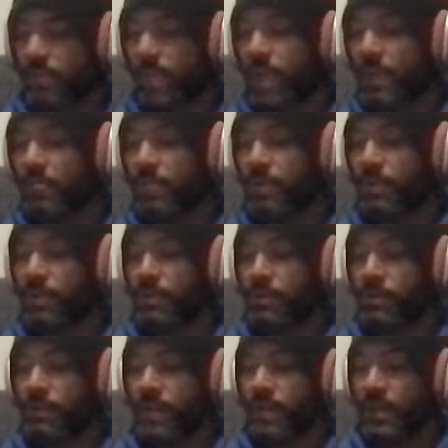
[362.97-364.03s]
my
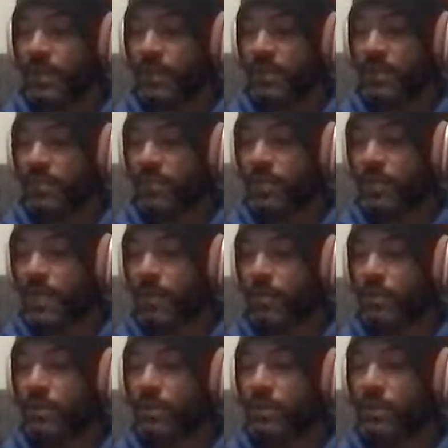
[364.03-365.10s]
pillow kept me not
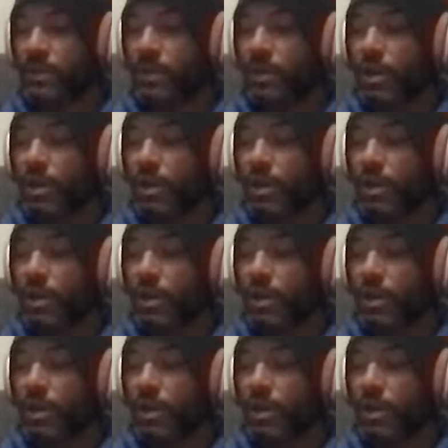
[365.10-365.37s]
only